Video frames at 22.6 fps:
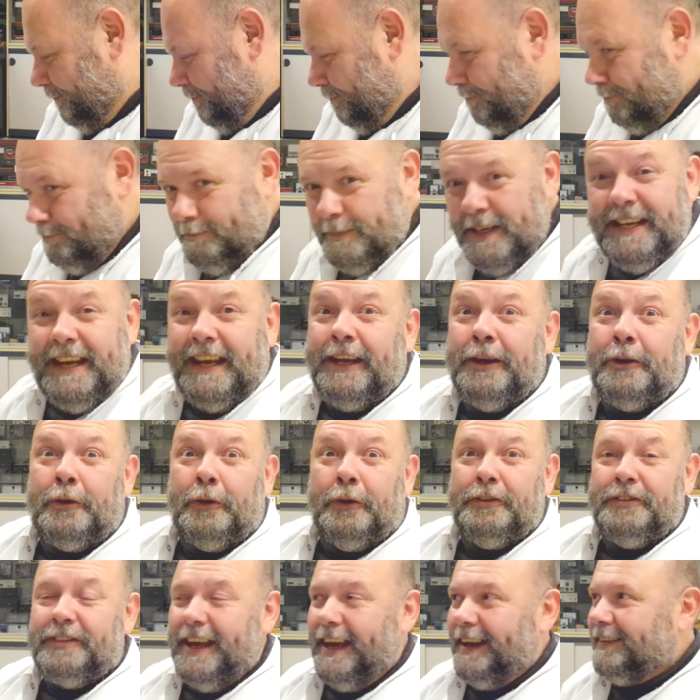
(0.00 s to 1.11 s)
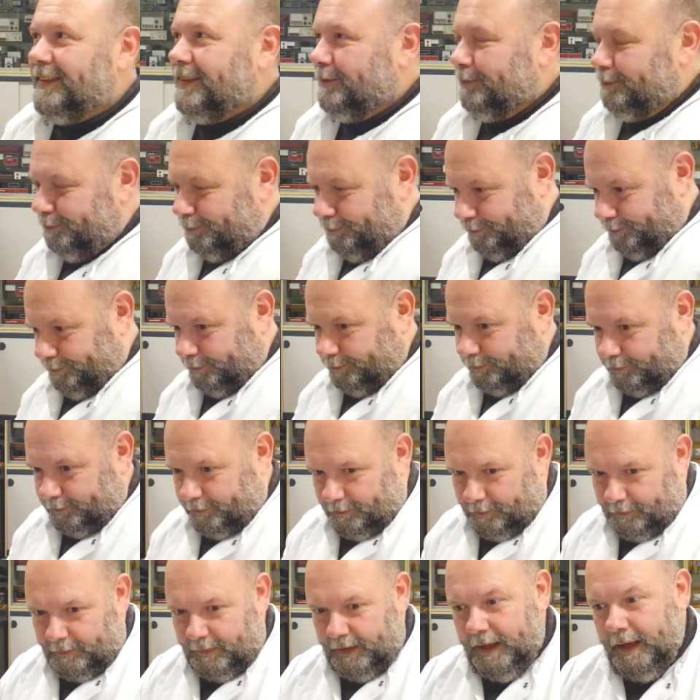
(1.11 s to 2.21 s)
be in contact.
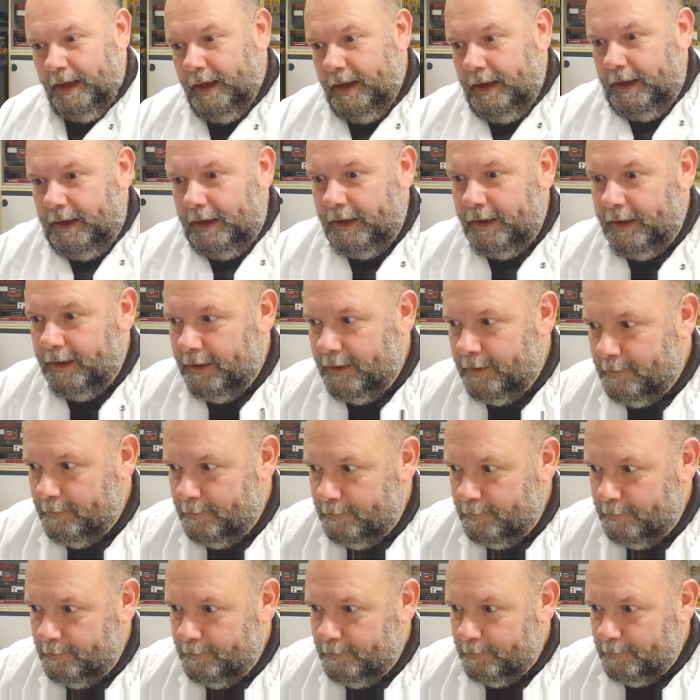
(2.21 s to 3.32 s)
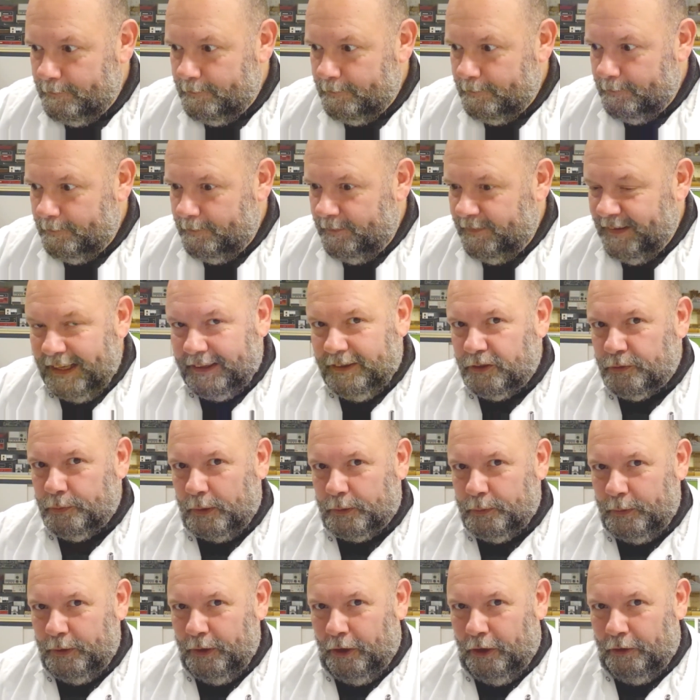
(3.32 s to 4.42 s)
That is what
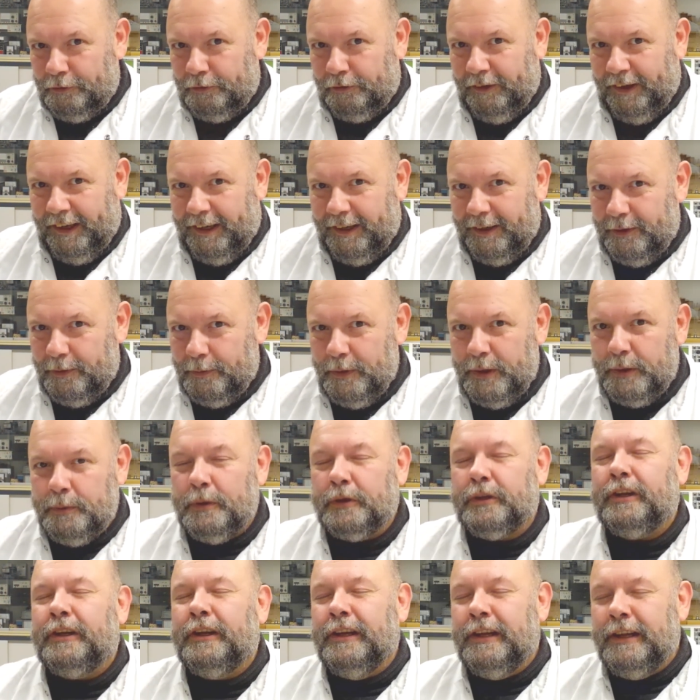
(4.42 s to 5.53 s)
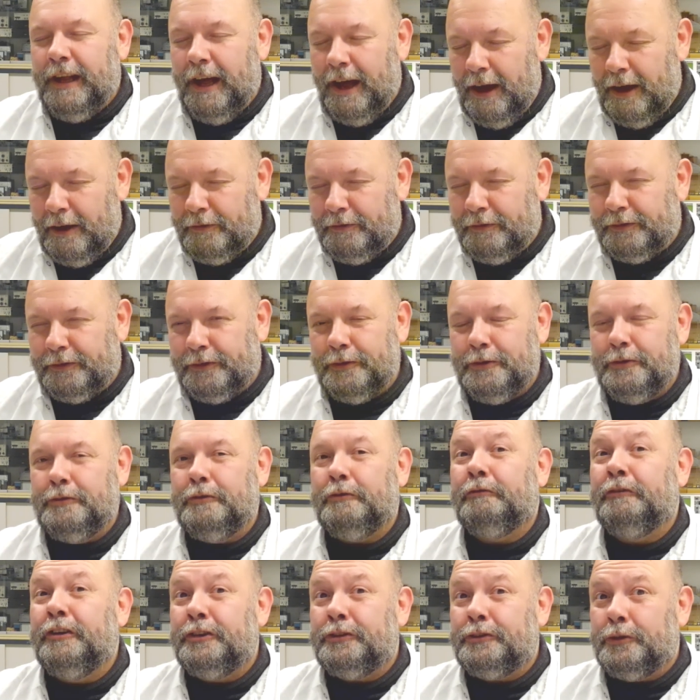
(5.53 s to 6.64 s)
we're offering. We would love to
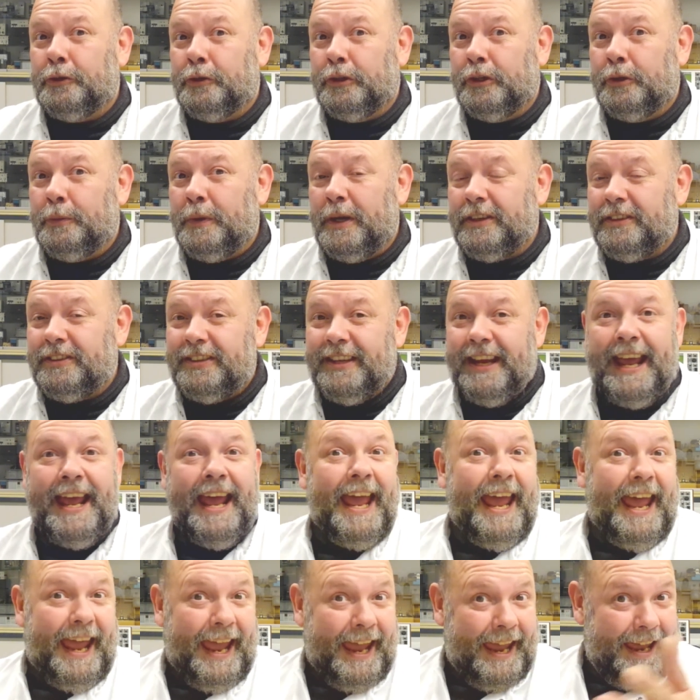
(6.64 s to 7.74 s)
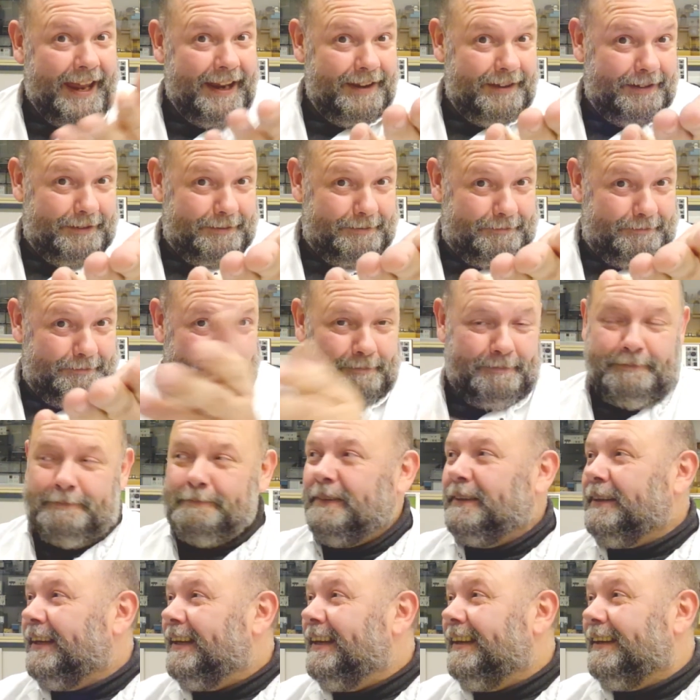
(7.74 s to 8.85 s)
restore the watch, and
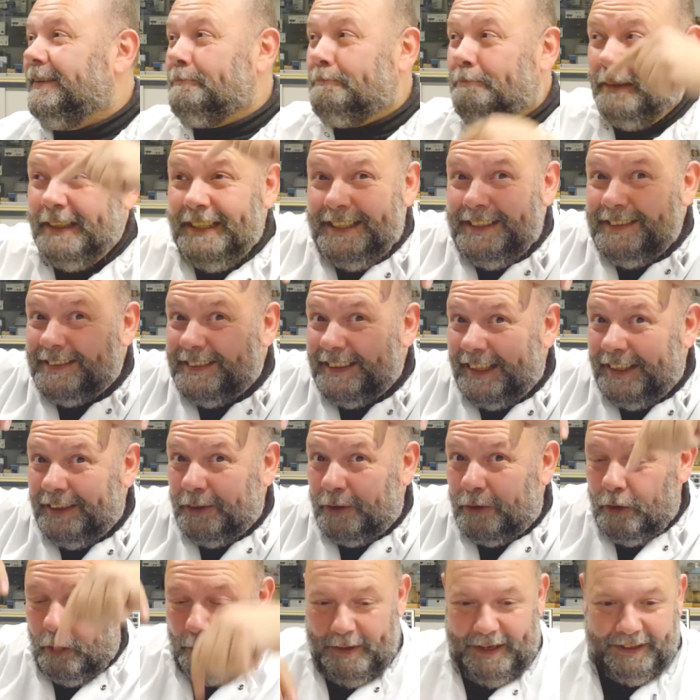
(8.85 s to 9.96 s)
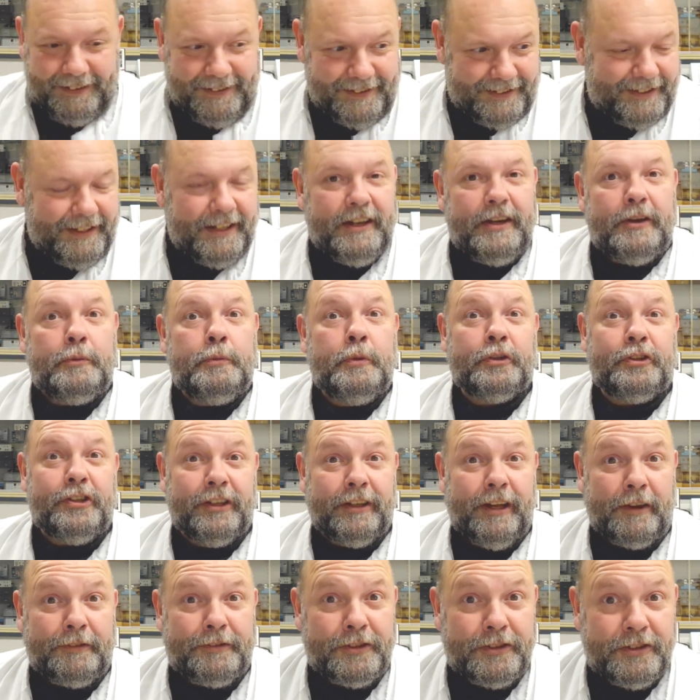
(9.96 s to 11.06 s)
please, in the comments, would you
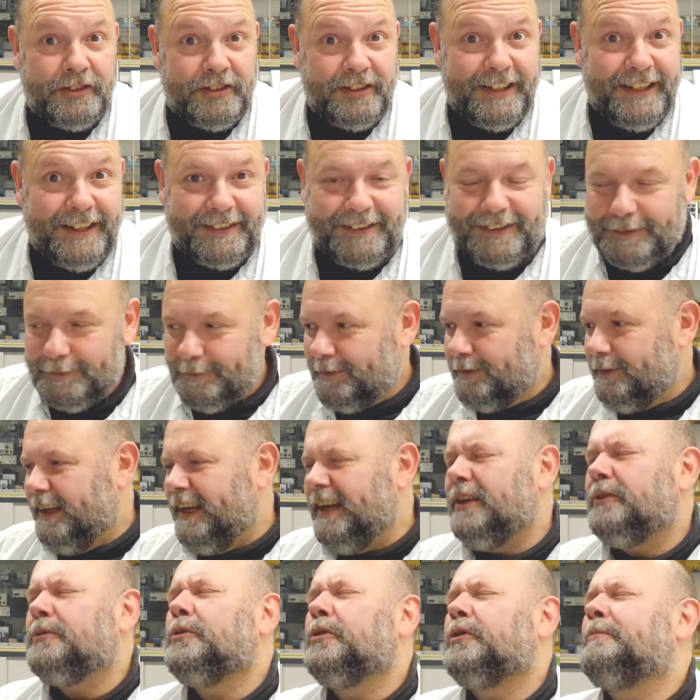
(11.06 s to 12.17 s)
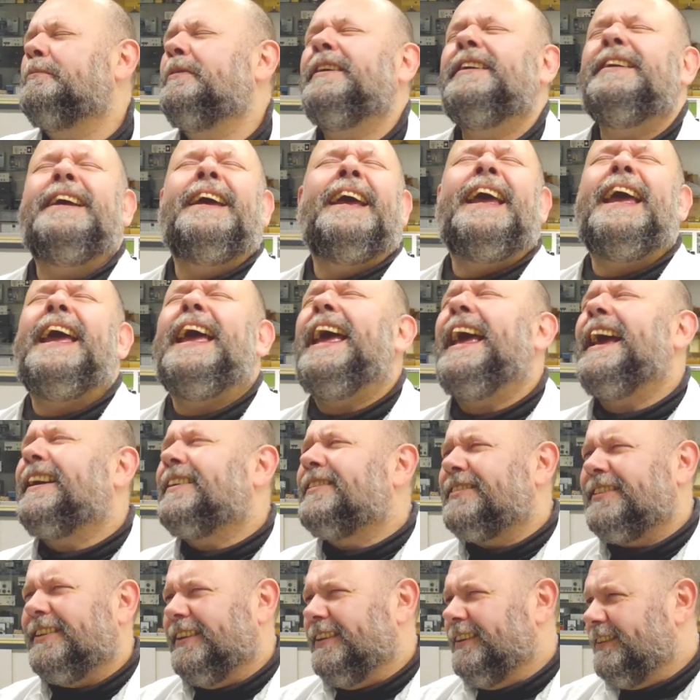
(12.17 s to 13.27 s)
love to see it? It would be
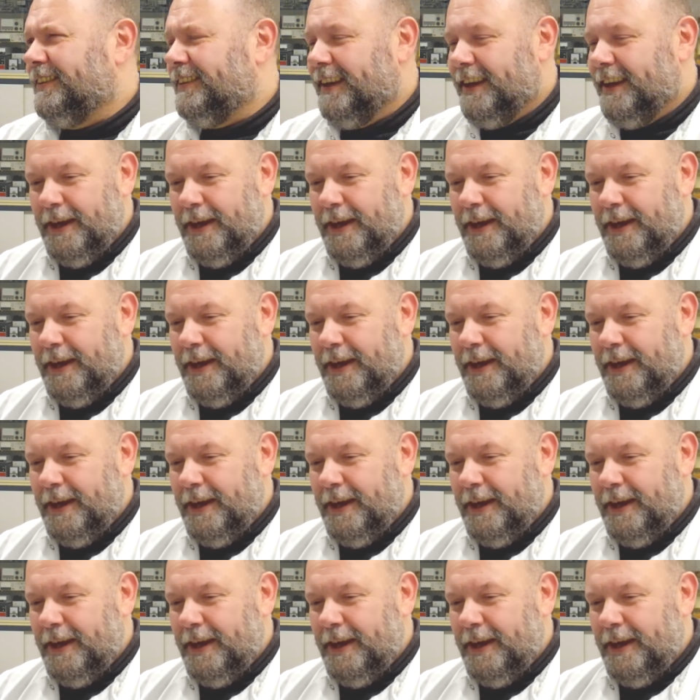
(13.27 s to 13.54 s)
excellent.